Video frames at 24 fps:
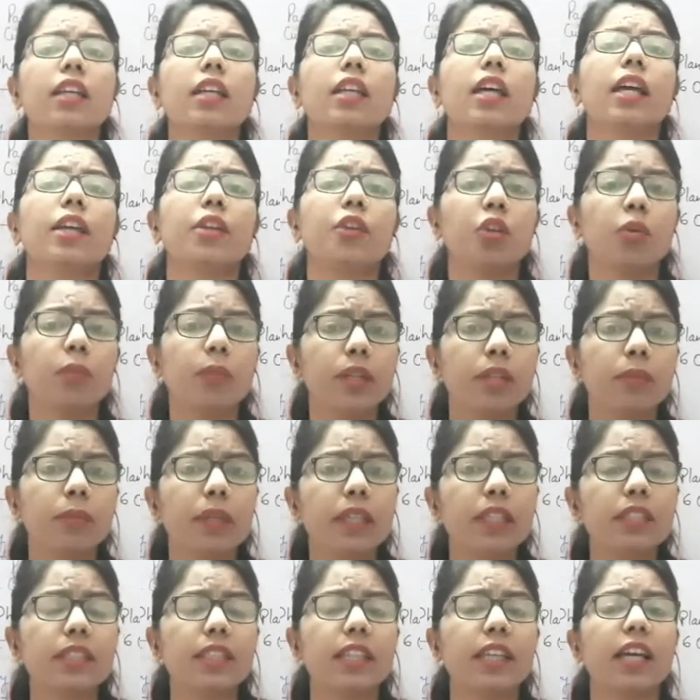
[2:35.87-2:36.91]
Human
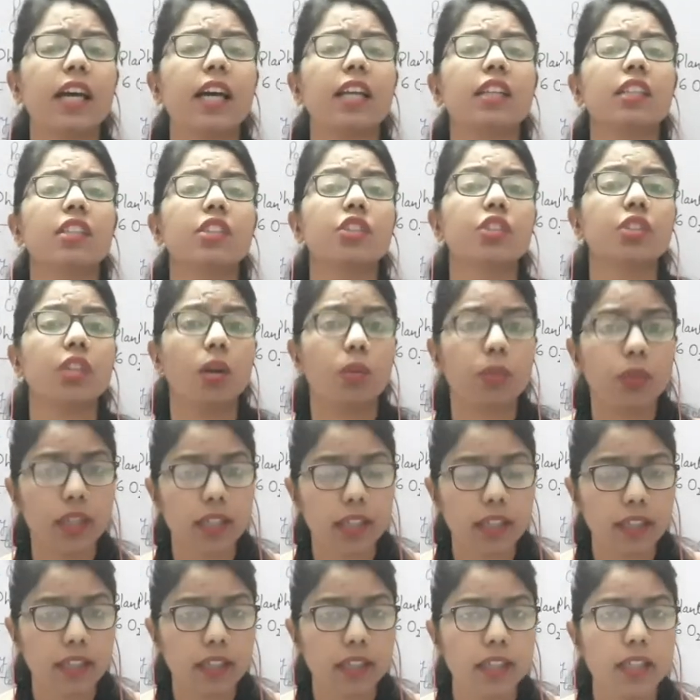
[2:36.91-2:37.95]
beings, they are
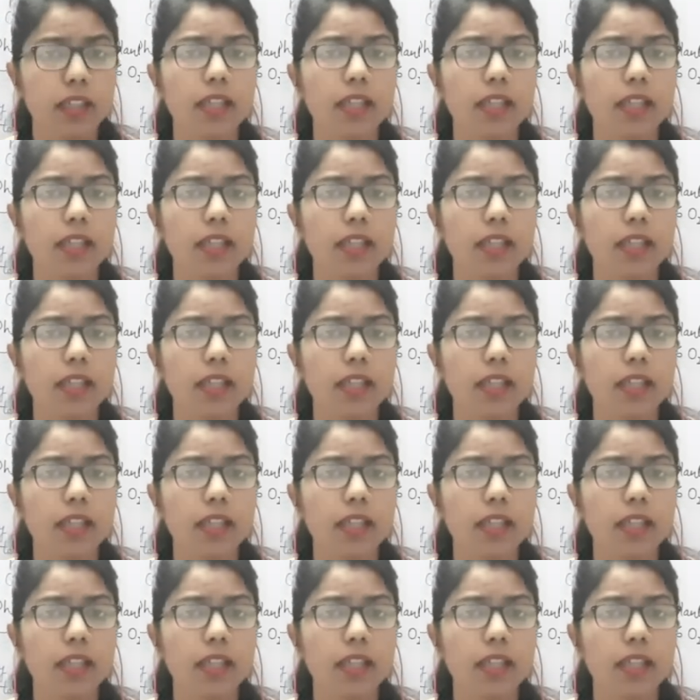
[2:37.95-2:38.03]
shouting.